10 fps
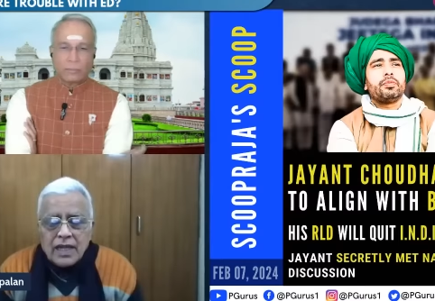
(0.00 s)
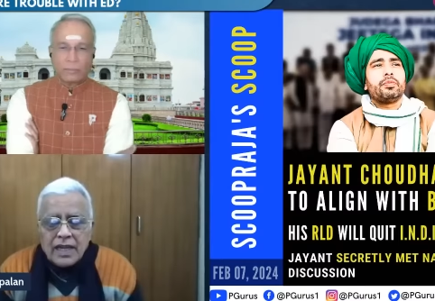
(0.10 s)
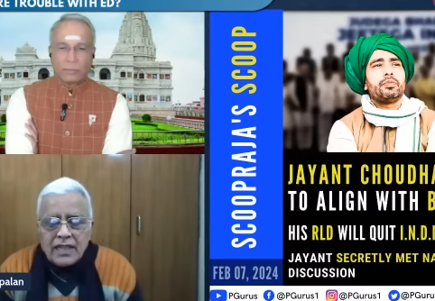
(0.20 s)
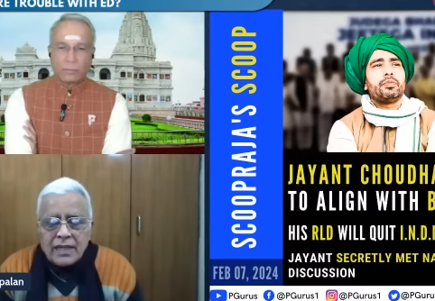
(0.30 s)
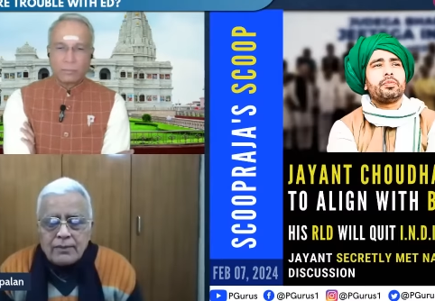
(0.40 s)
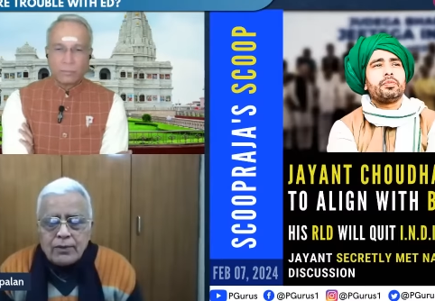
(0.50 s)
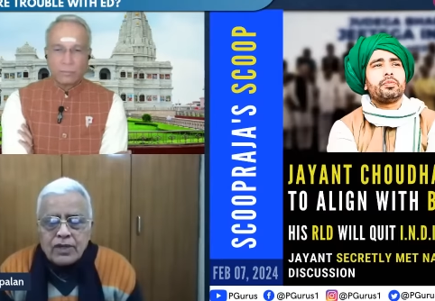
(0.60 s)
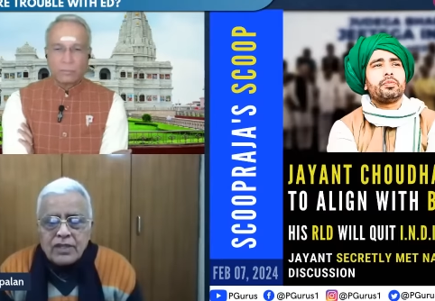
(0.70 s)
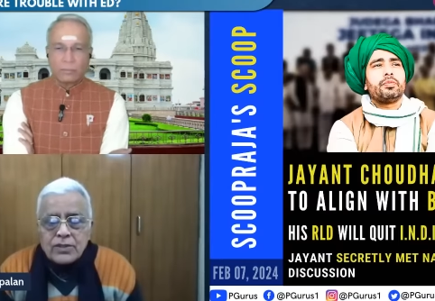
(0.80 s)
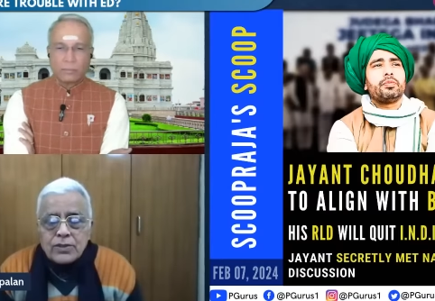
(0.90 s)
Speaker 1: Narendra
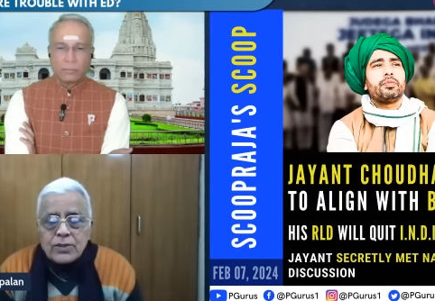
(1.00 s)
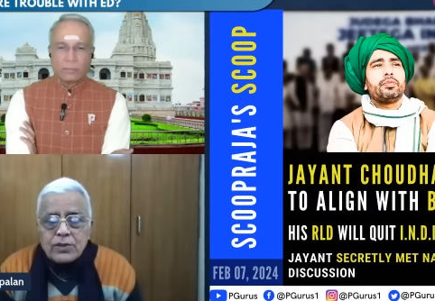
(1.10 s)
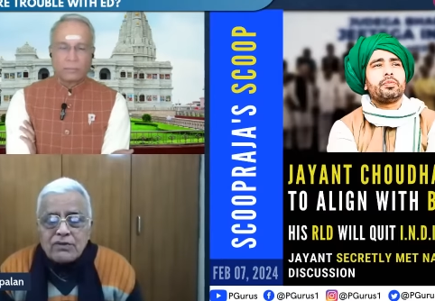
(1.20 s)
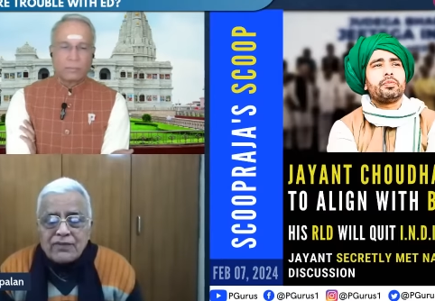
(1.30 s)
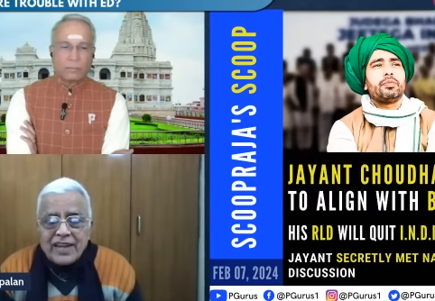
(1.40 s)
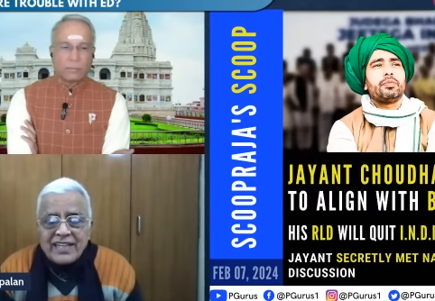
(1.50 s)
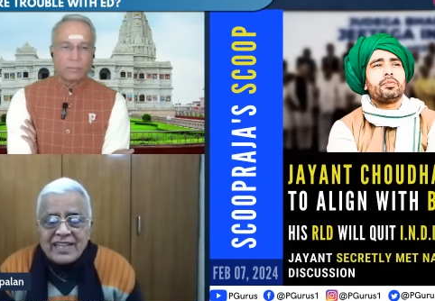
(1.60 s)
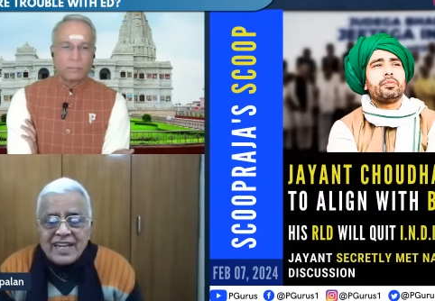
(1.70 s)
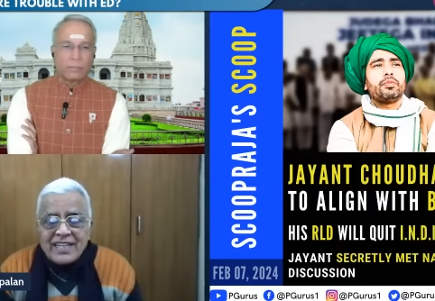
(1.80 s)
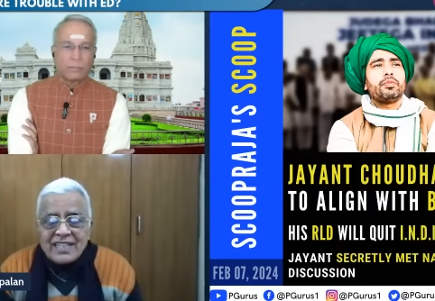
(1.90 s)
Modi is going to fight
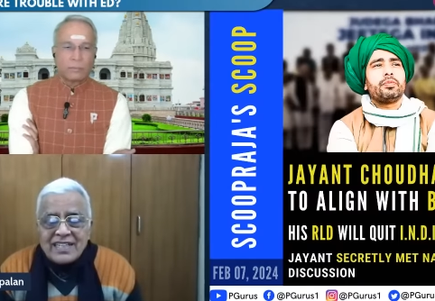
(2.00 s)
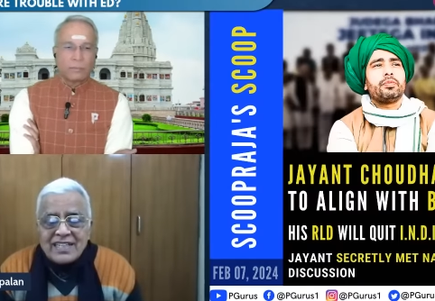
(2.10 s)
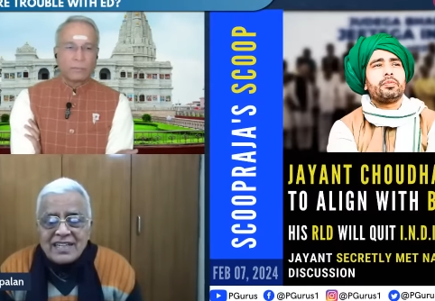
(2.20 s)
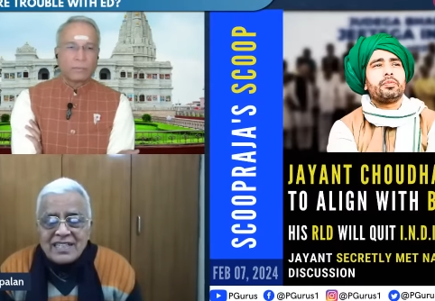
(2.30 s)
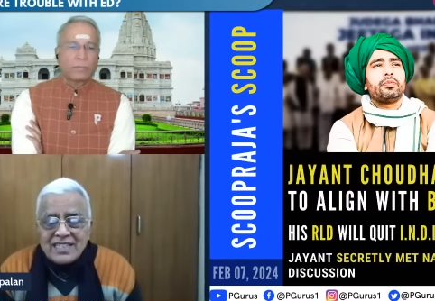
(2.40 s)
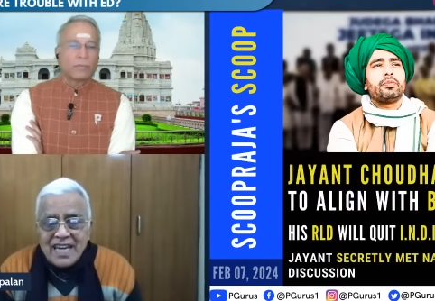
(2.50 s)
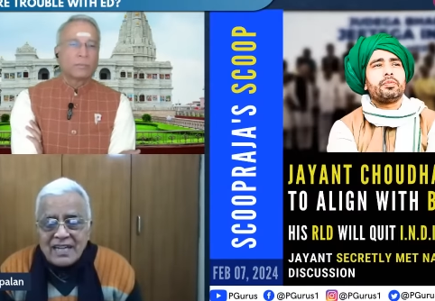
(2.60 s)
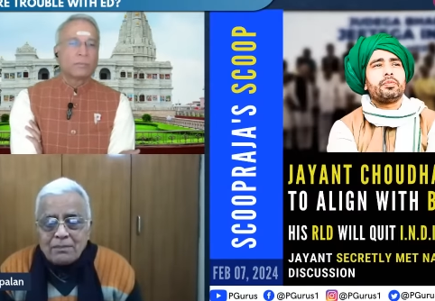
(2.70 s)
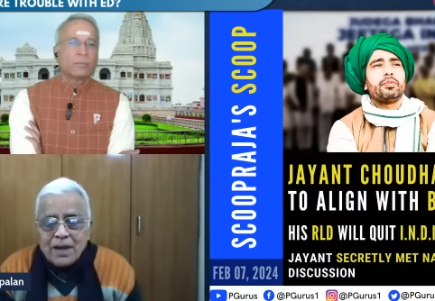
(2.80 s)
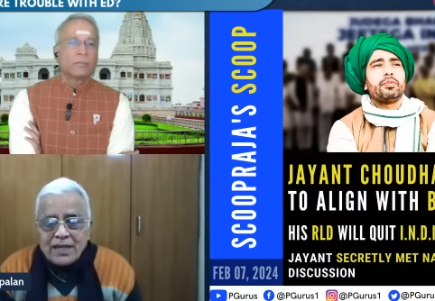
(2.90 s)
eight
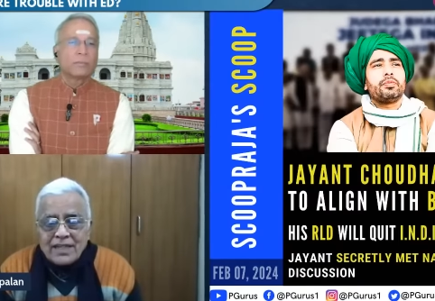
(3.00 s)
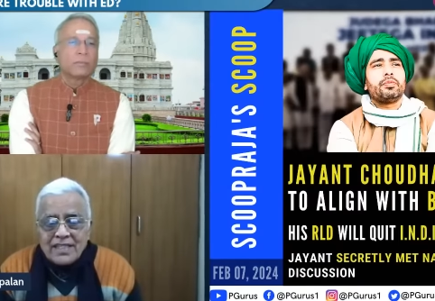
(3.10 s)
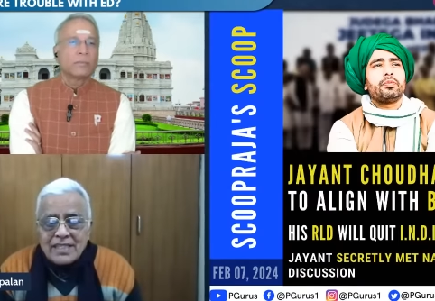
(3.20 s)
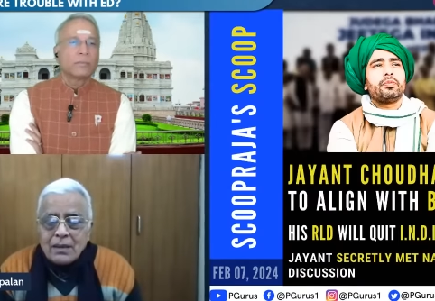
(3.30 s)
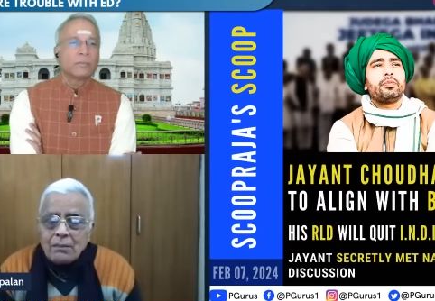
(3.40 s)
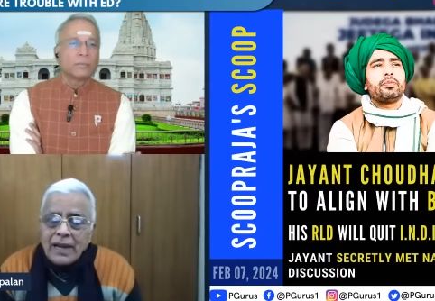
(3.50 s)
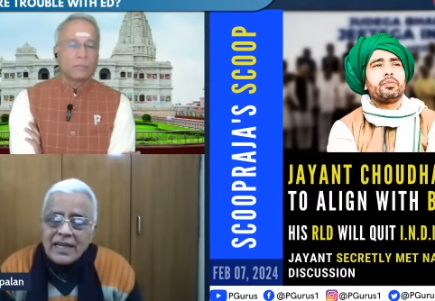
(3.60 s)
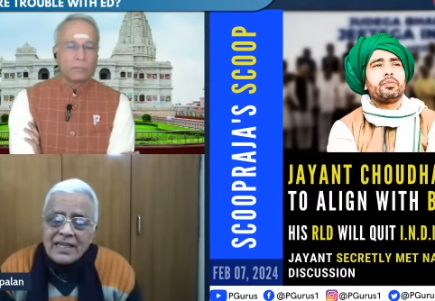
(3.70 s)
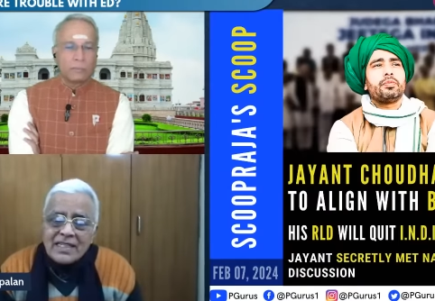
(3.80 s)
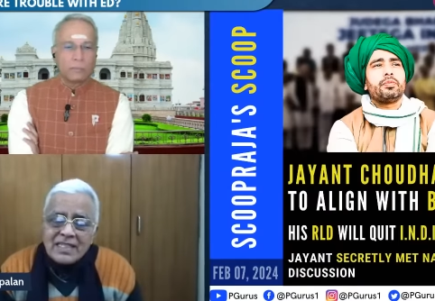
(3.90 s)
state parties
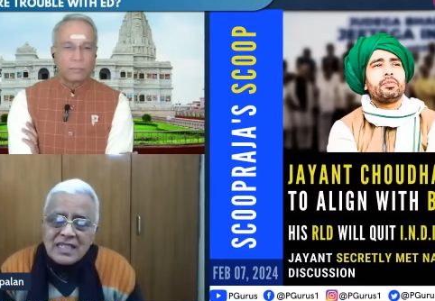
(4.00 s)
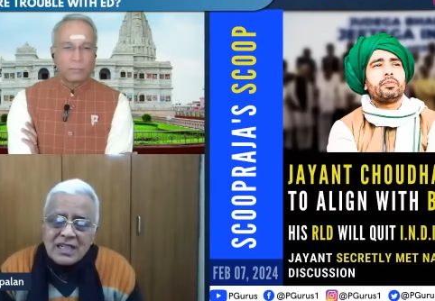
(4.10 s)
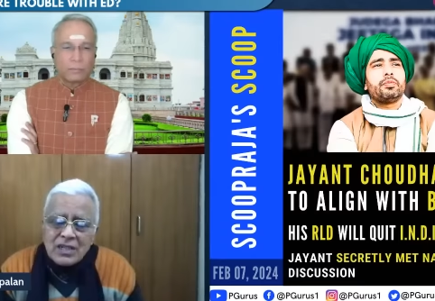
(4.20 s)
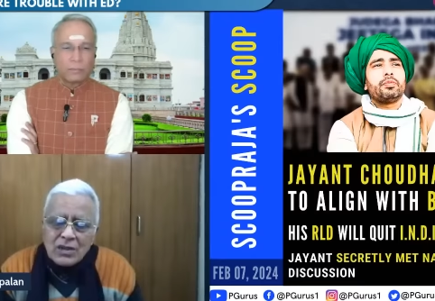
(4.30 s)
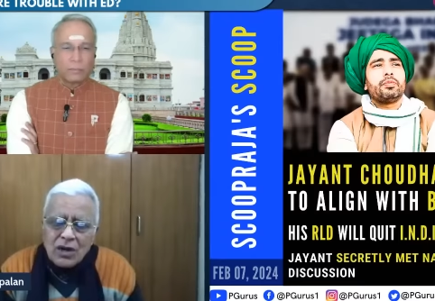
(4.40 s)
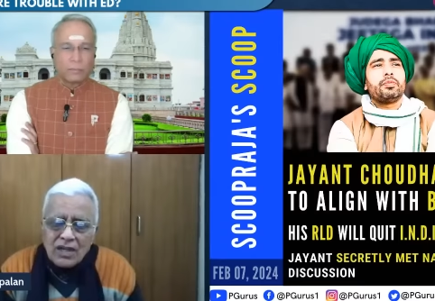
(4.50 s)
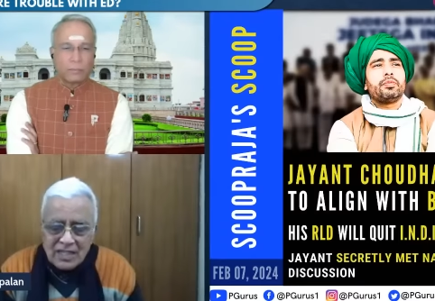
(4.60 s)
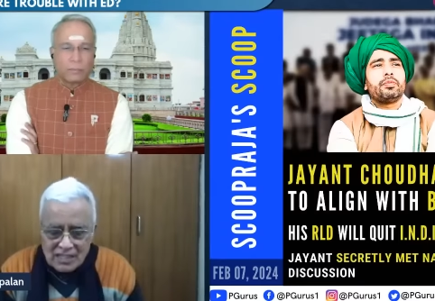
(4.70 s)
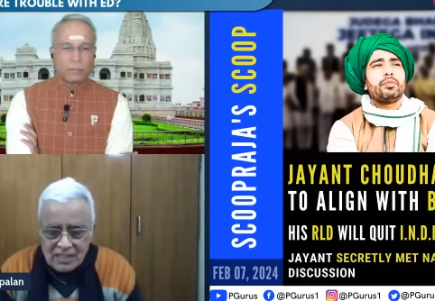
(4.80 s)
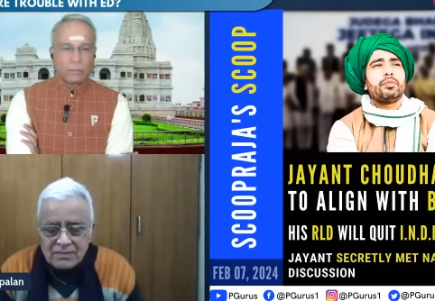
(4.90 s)
minus
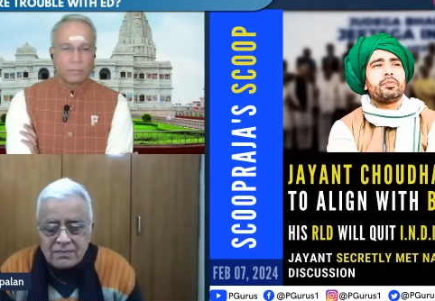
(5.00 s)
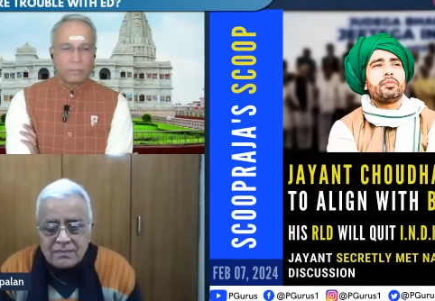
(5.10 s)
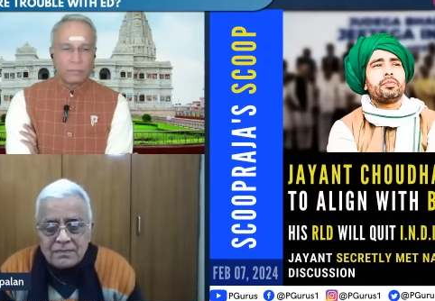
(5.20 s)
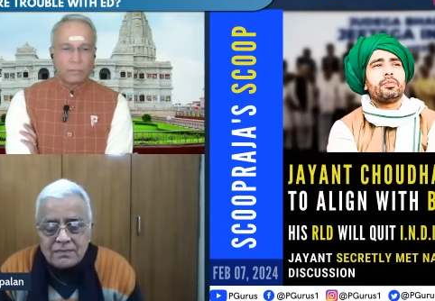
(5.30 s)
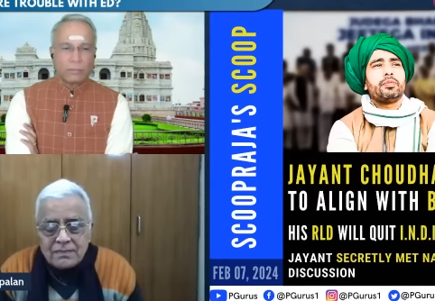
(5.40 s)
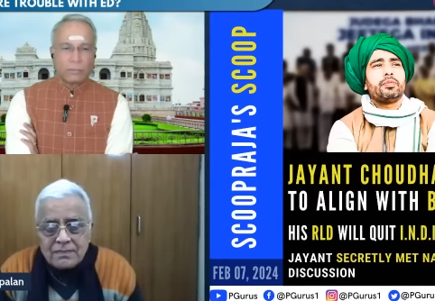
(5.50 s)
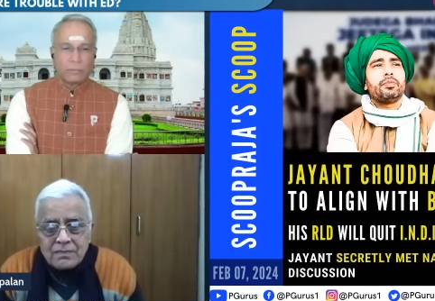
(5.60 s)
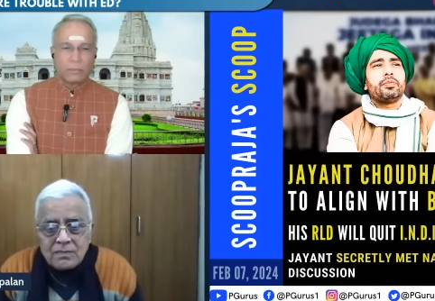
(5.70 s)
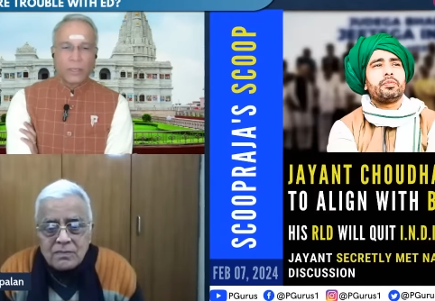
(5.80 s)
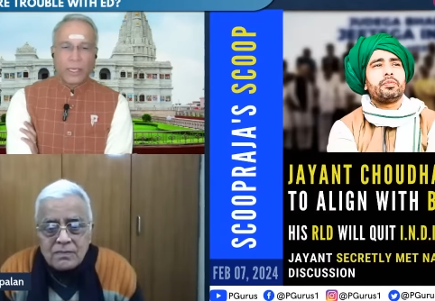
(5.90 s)
Congress.
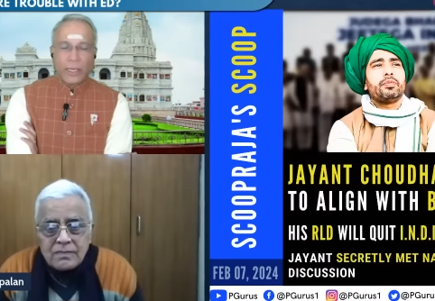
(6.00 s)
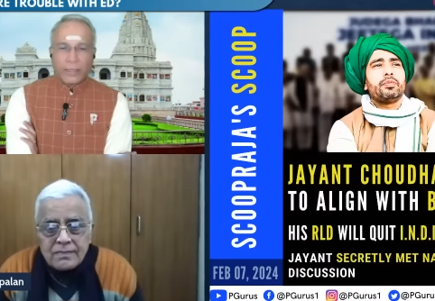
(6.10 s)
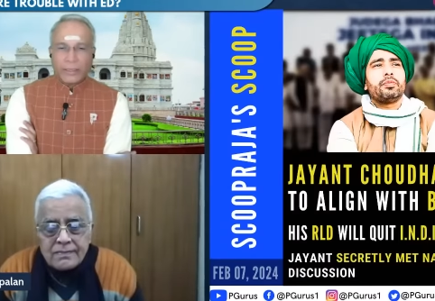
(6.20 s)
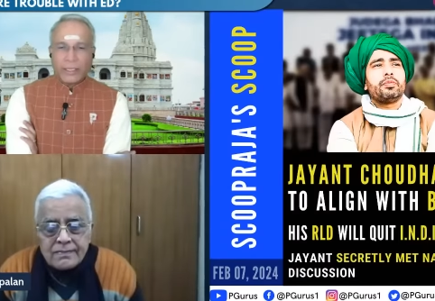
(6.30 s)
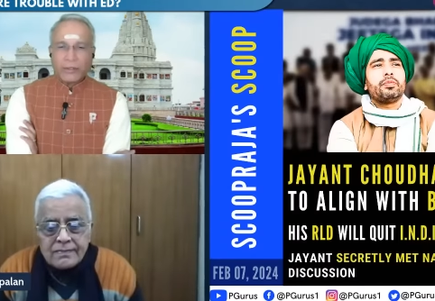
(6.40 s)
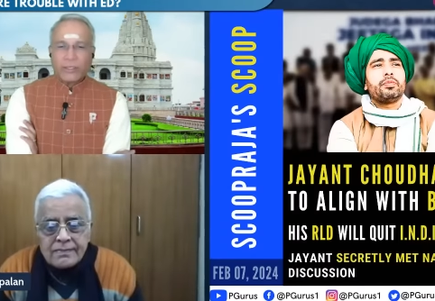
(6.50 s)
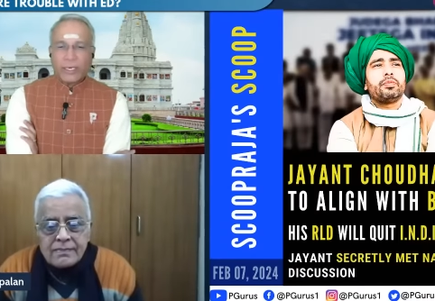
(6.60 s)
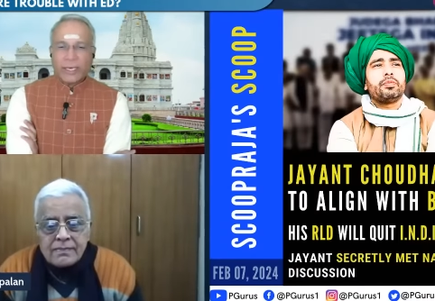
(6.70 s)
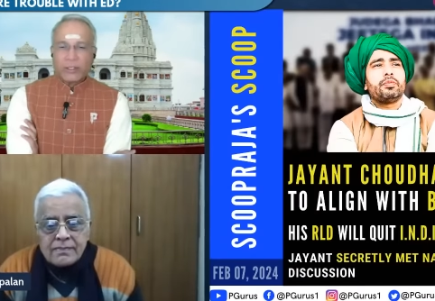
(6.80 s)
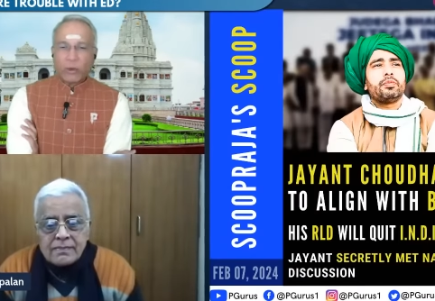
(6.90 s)
Speaker 2: Thank you, sir.
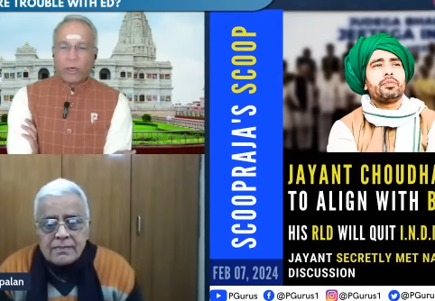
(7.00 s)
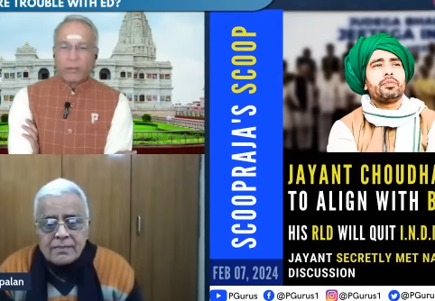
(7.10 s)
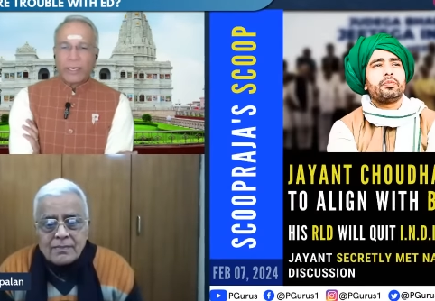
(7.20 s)
Let's go on to